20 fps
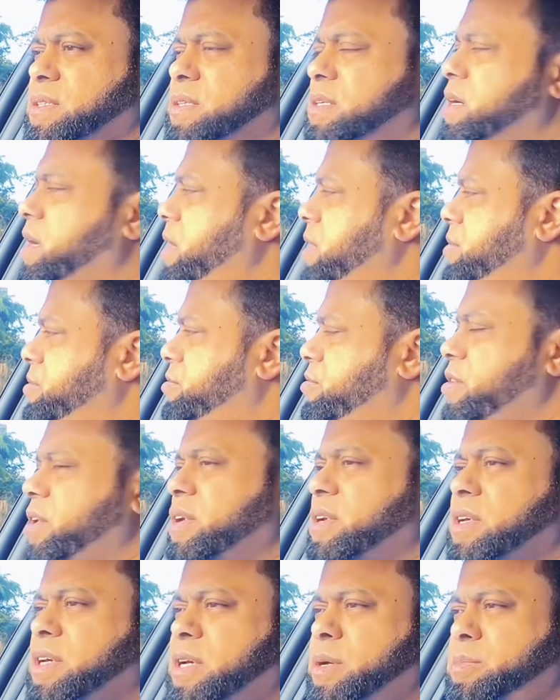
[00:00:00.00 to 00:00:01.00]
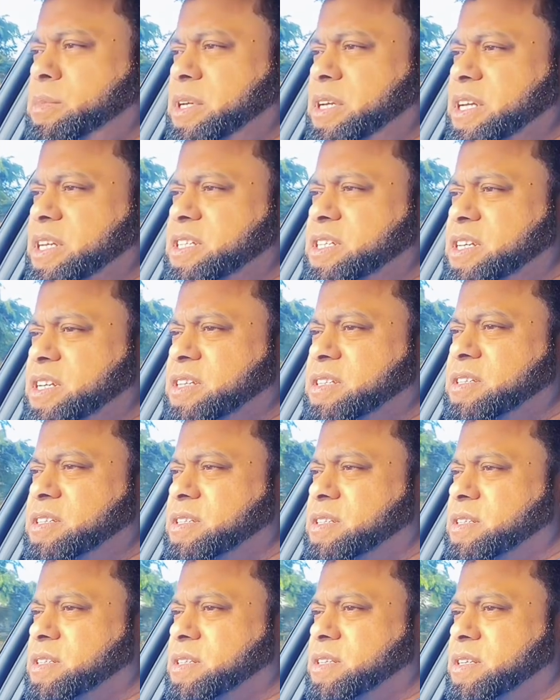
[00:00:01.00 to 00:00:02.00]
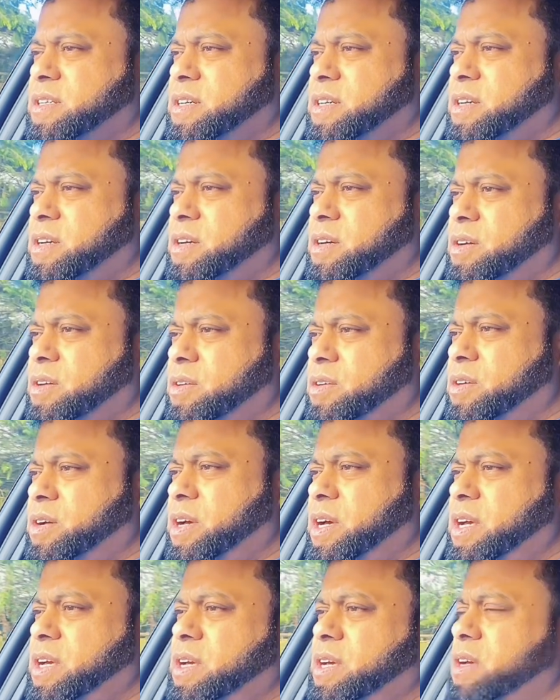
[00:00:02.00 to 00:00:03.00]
Car in front. Keep the distance. Okay.